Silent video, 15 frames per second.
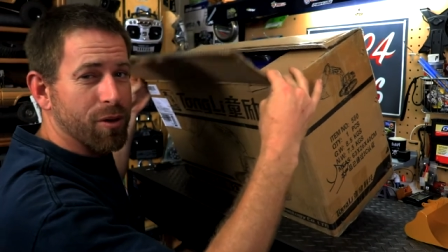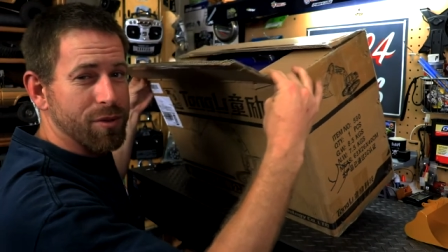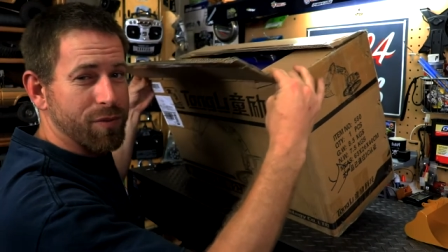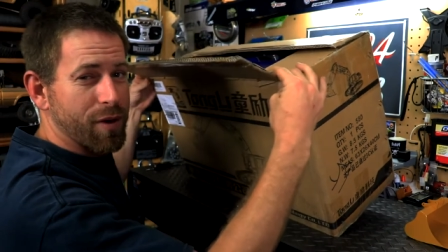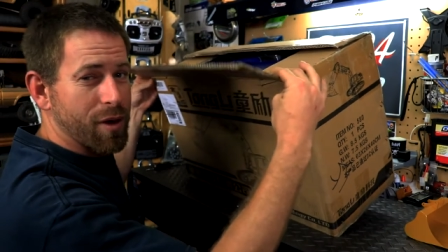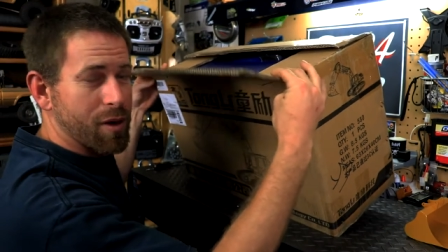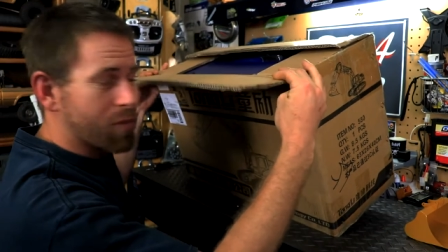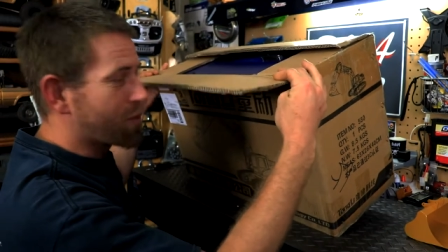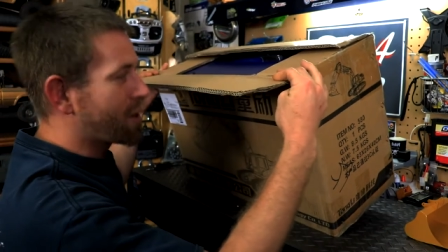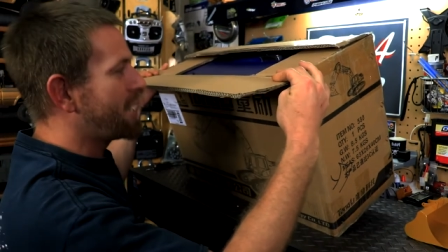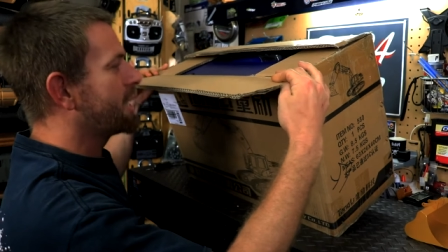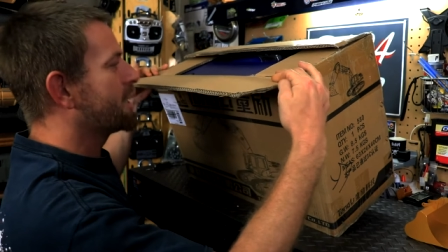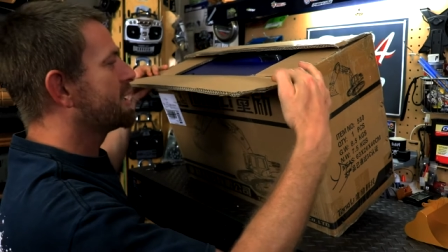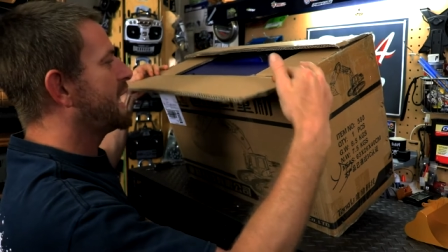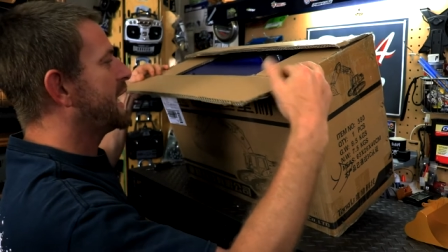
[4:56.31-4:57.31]
It's very
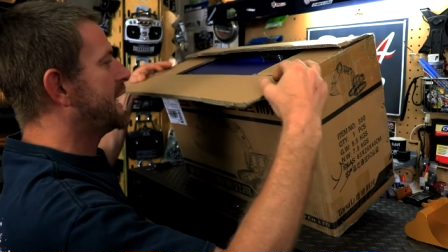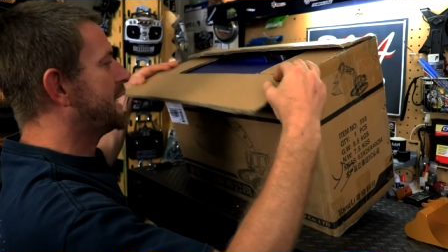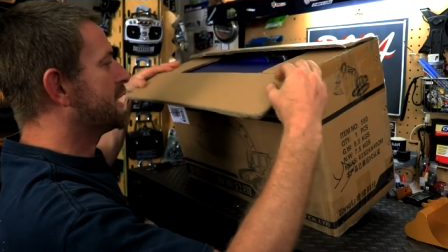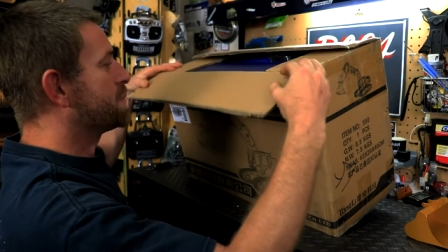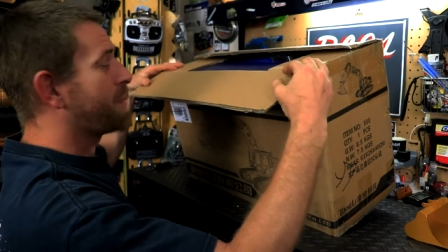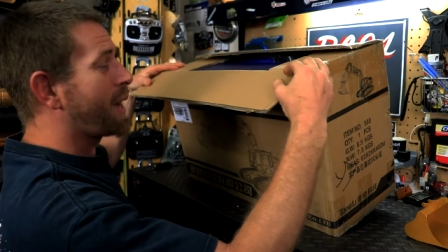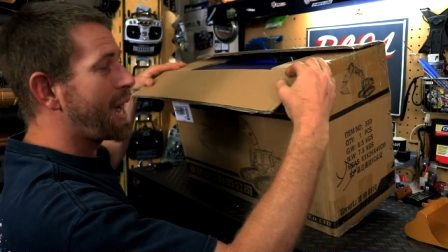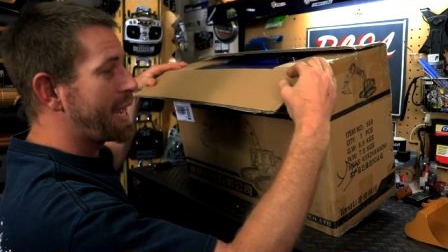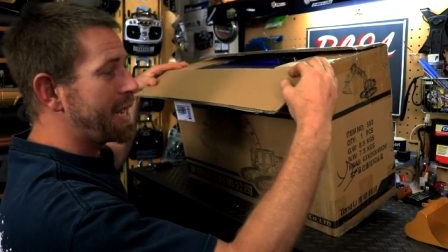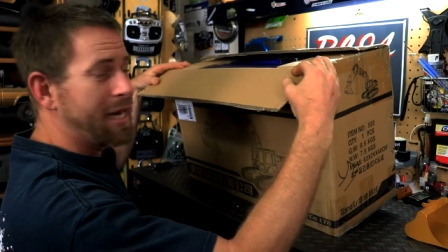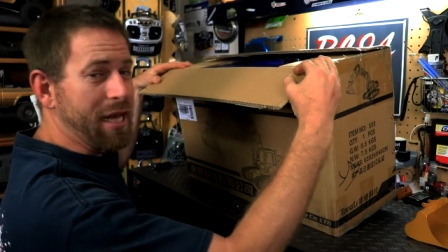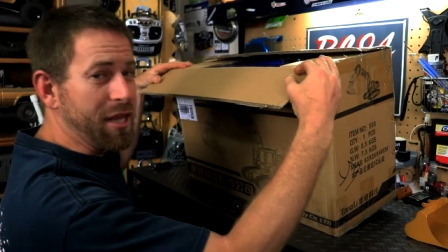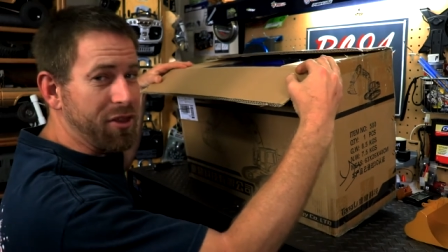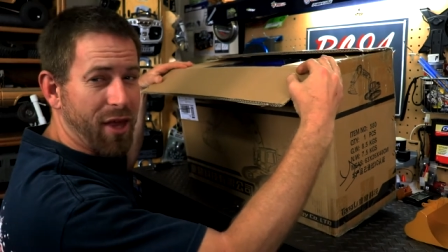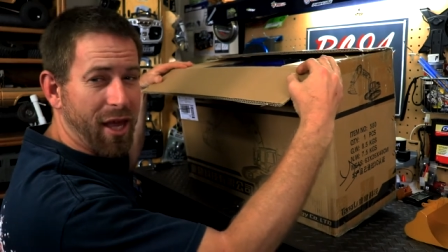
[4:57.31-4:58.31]
rare that I get to buy
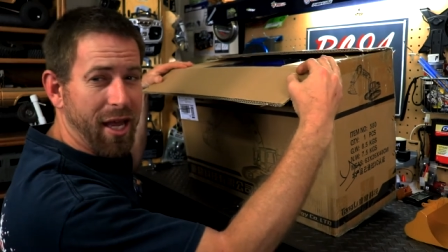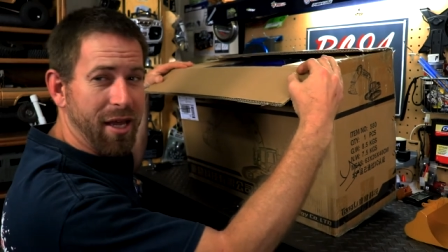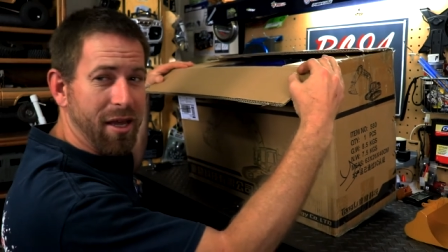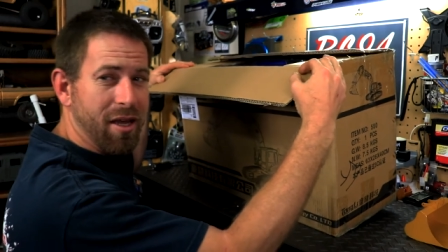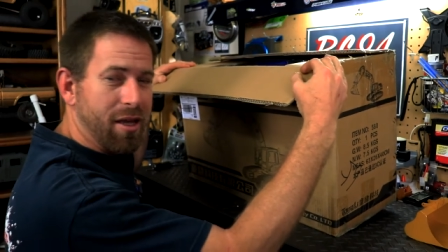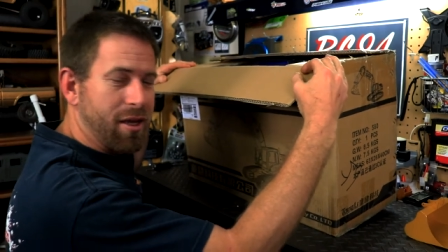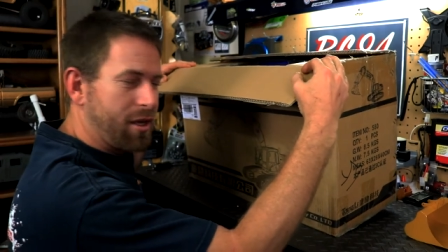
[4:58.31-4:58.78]
anything.